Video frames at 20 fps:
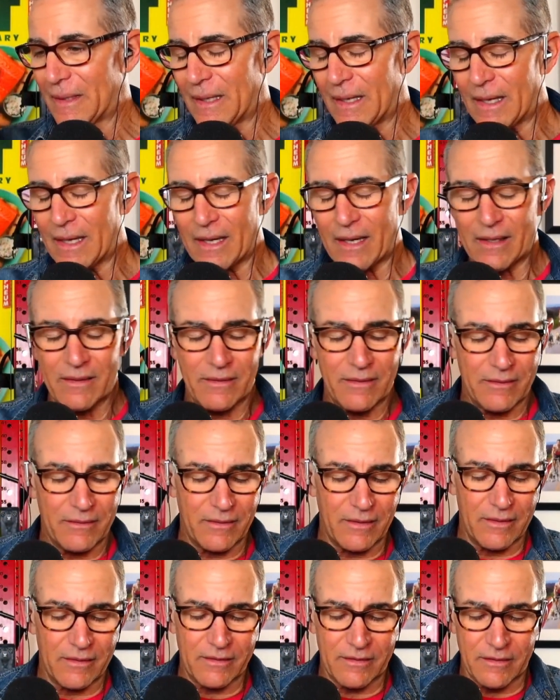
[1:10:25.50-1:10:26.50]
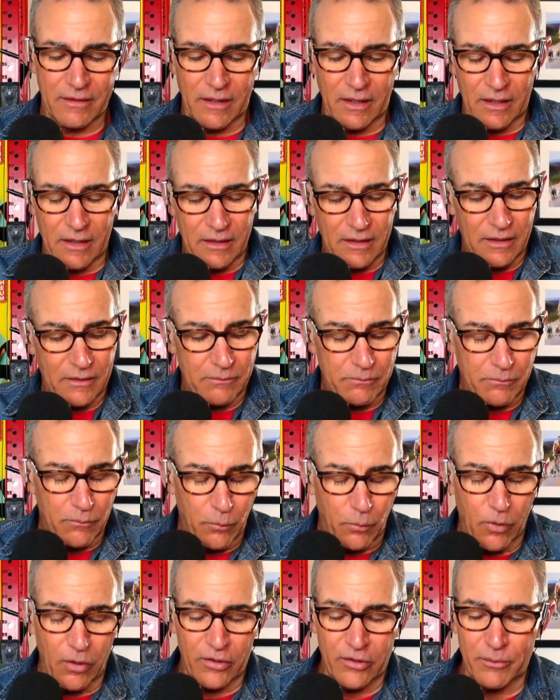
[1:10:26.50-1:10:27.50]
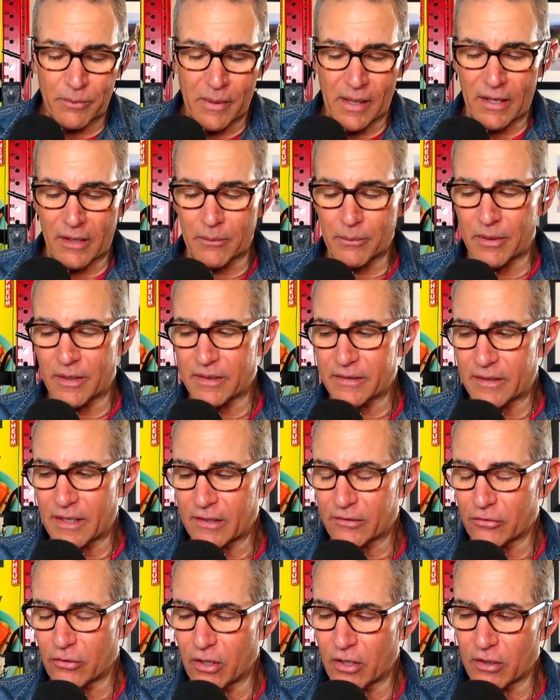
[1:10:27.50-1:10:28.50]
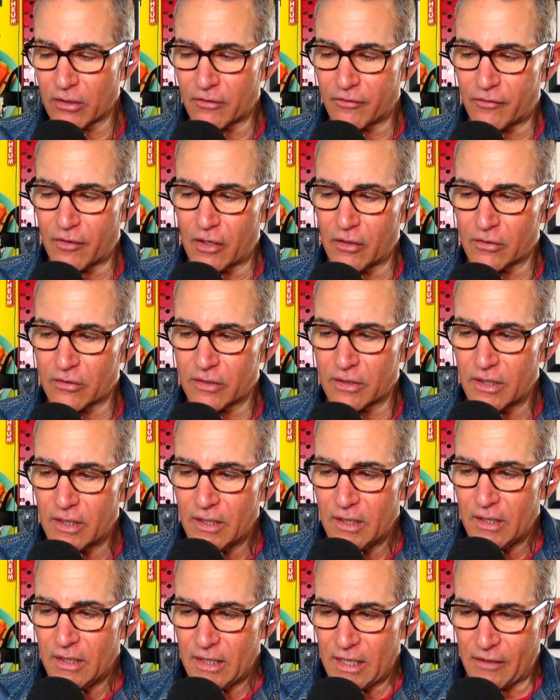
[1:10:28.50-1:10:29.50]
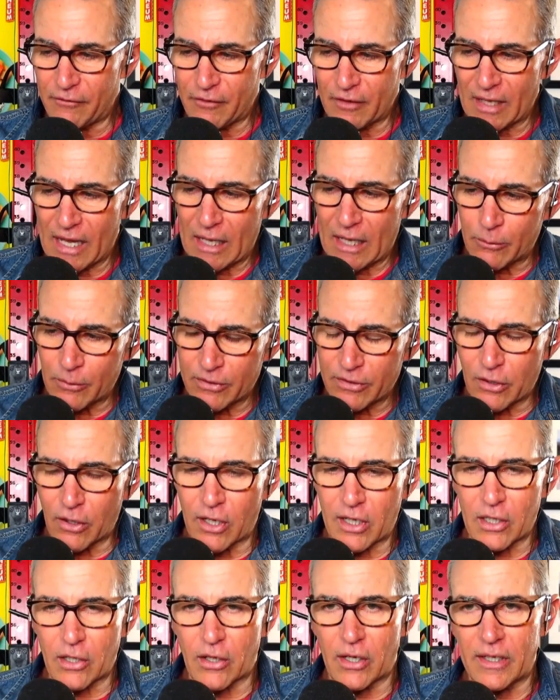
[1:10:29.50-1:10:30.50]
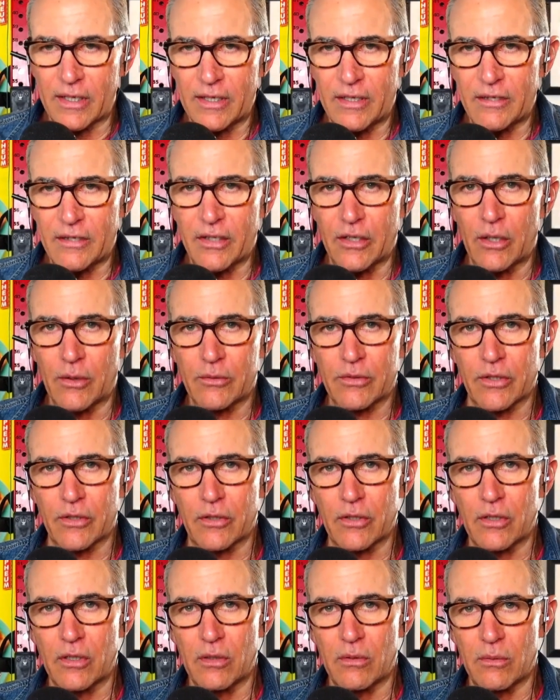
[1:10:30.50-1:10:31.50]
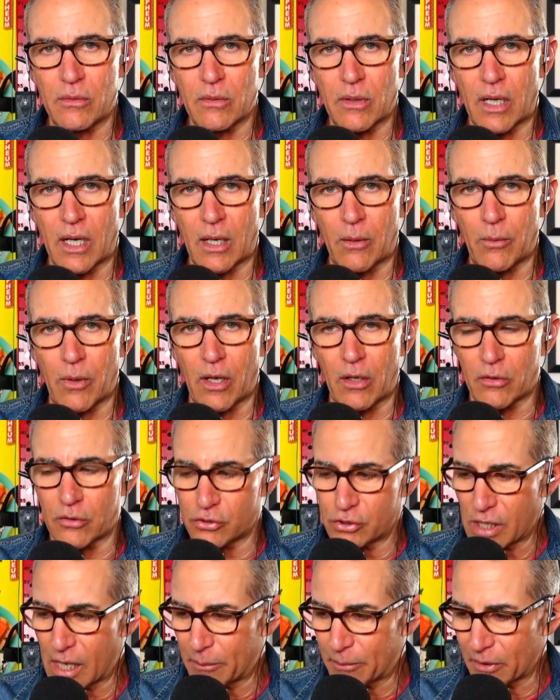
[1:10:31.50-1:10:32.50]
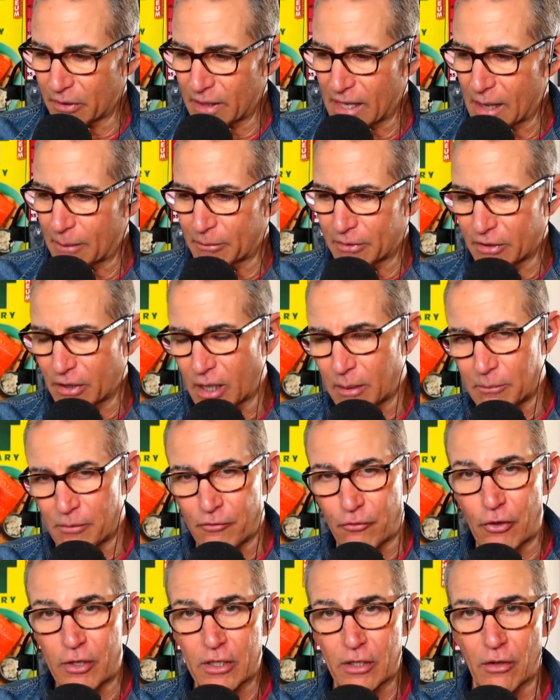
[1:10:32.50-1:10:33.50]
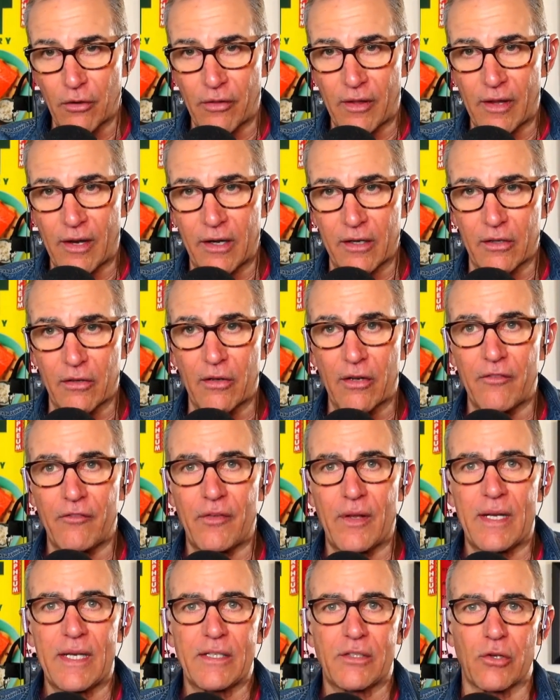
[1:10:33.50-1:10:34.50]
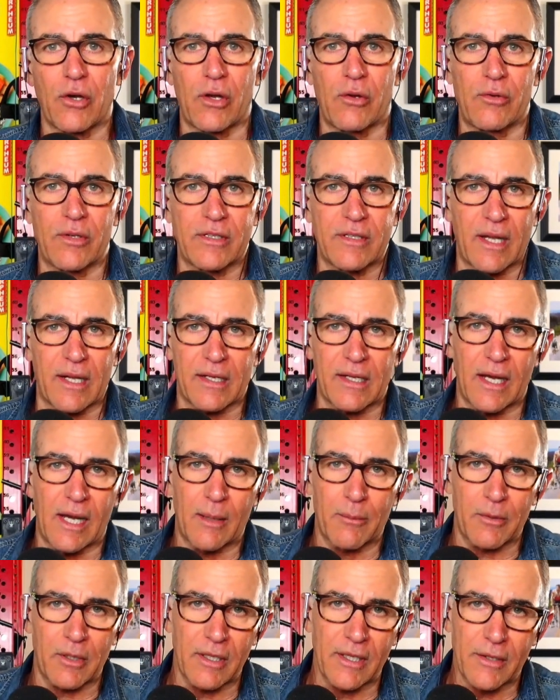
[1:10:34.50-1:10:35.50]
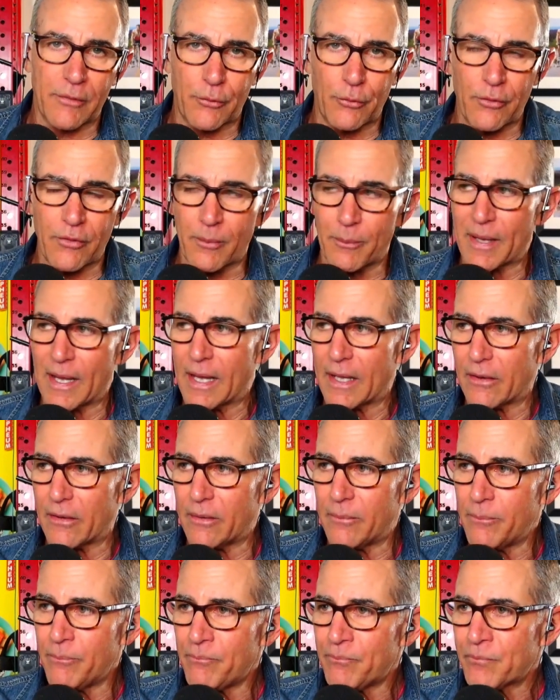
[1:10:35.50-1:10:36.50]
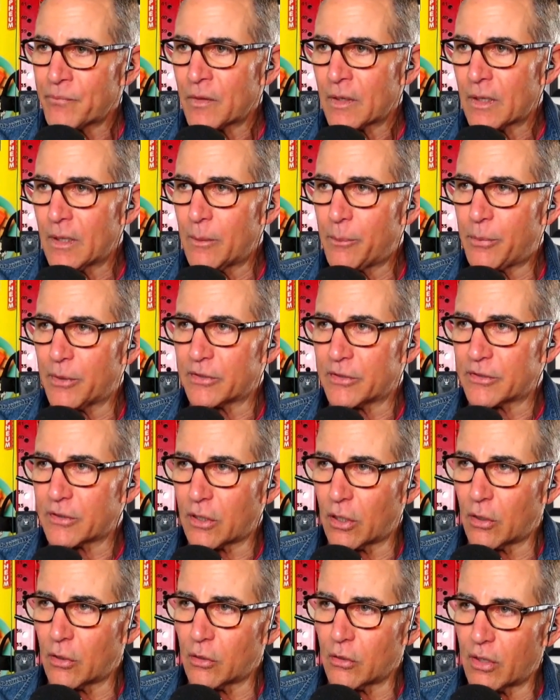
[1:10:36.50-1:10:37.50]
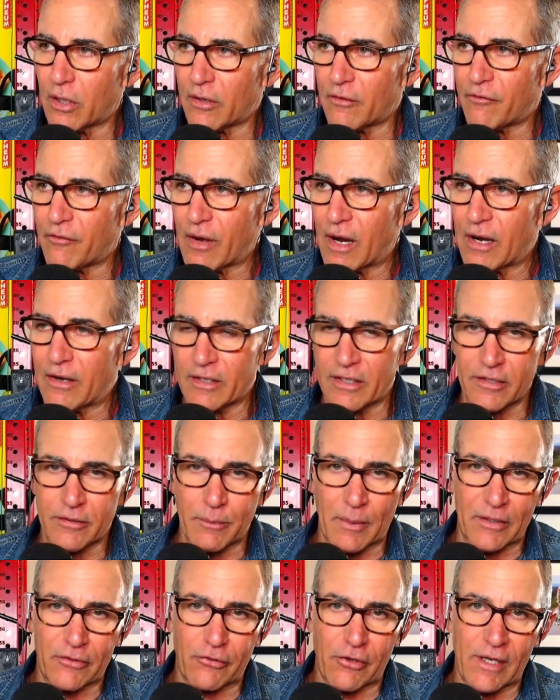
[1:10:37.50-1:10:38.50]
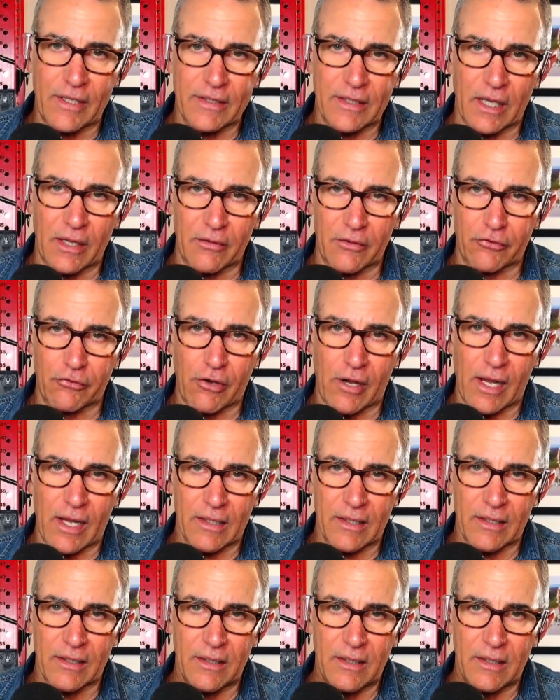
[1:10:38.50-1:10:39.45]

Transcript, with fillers: Yeah, it's uh, it works better, but it takes longer. Folks, if you like what's going on here, you know what to do. Uh, we all go shopping on Amazon. Before you go there, go to vinnie tortorich dot com. Click through the banner. It puts coal on the fire, gets my train down the track.